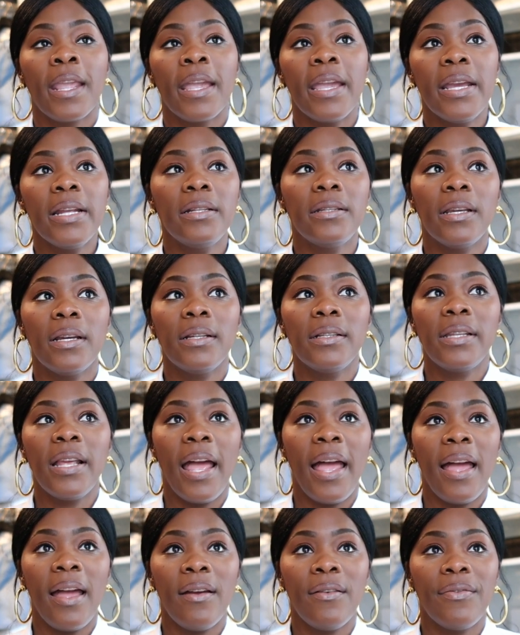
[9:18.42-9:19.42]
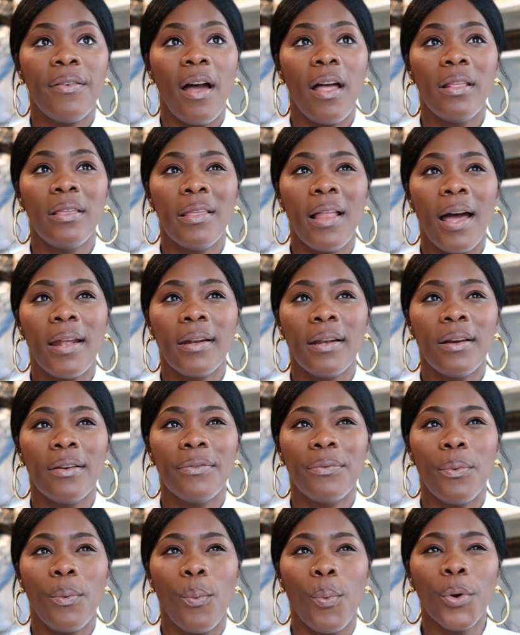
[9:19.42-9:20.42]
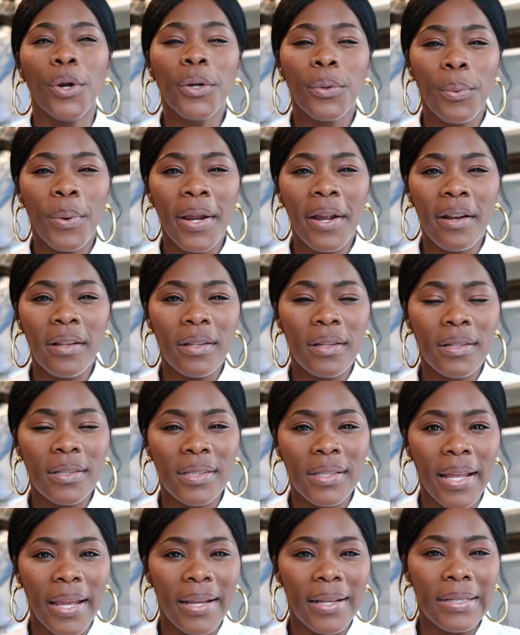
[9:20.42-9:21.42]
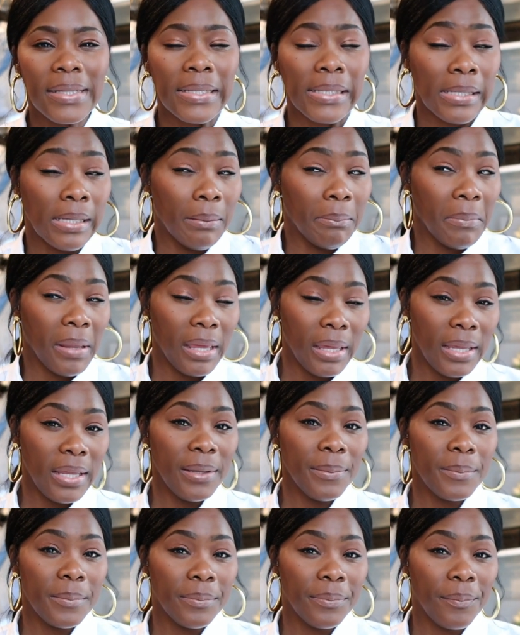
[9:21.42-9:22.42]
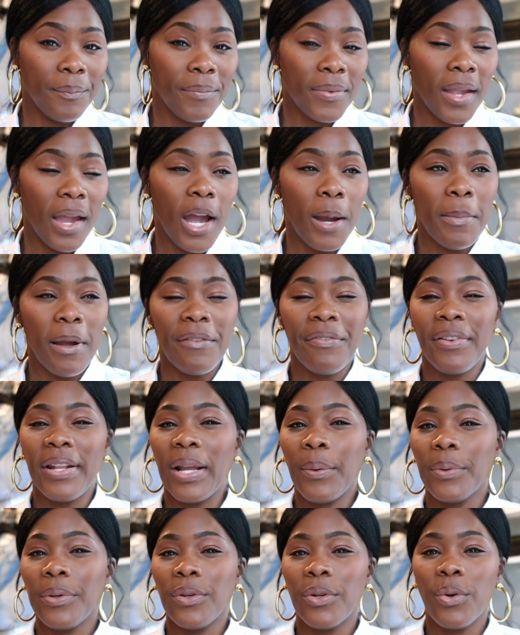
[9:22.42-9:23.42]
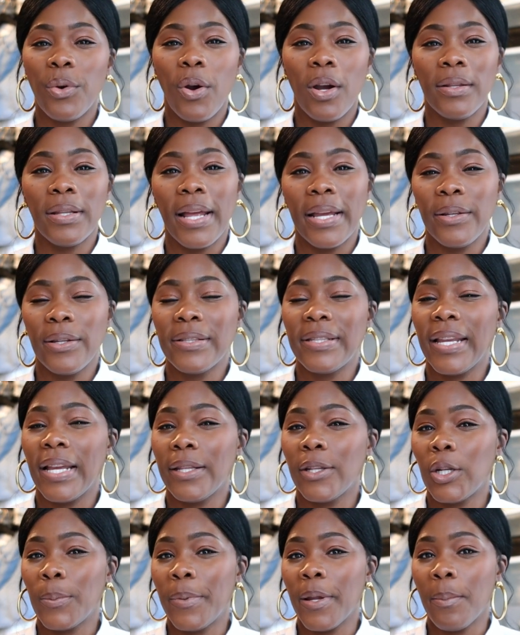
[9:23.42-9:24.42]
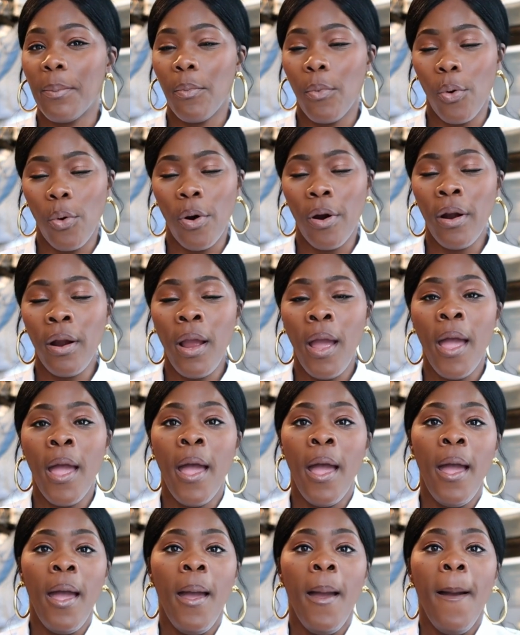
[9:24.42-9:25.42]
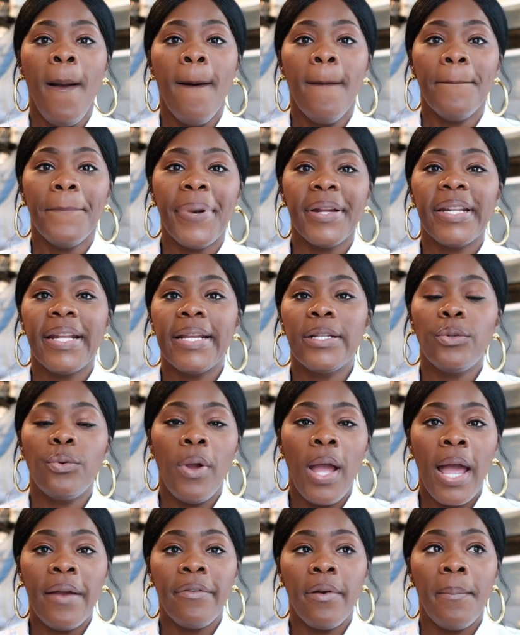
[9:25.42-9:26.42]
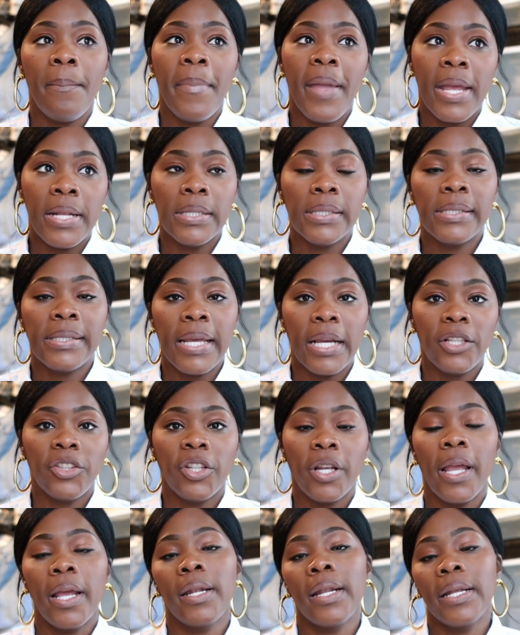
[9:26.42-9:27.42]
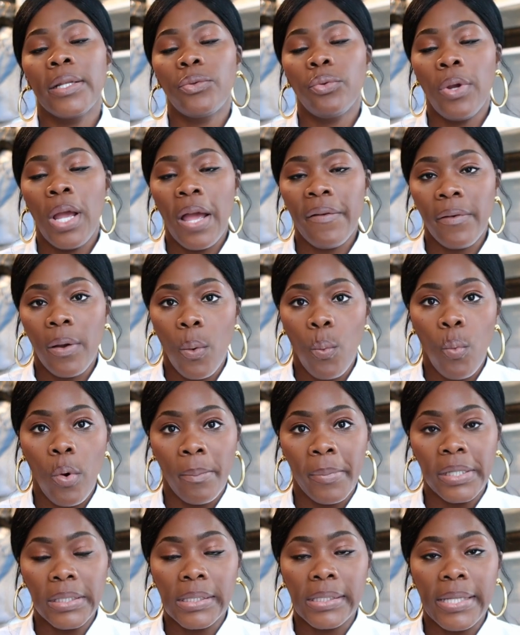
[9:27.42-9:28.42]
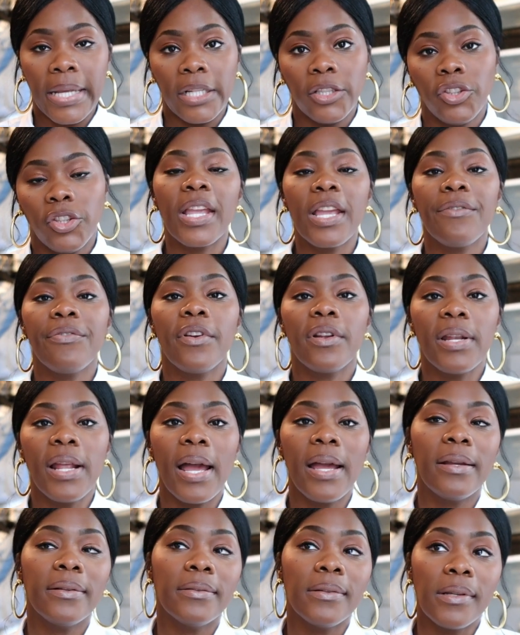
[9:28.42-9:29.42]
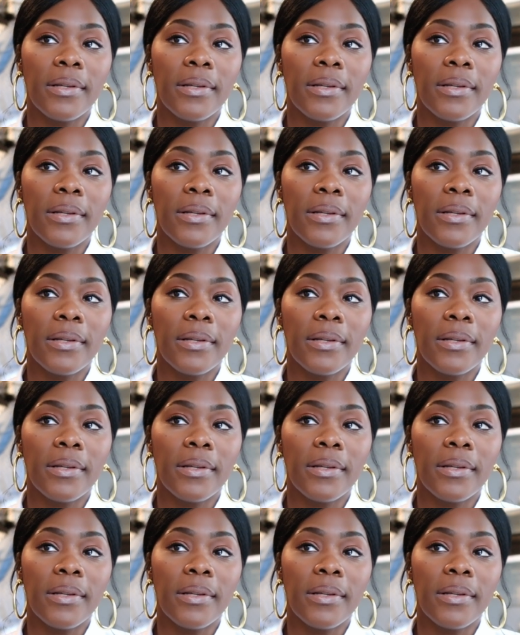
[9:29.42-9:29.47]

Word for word: It does have a lot of workwear it looks like to me. Um, I feel like when you go online you see a little bit more, but they do have a men's section and they do have a women's section. If you're not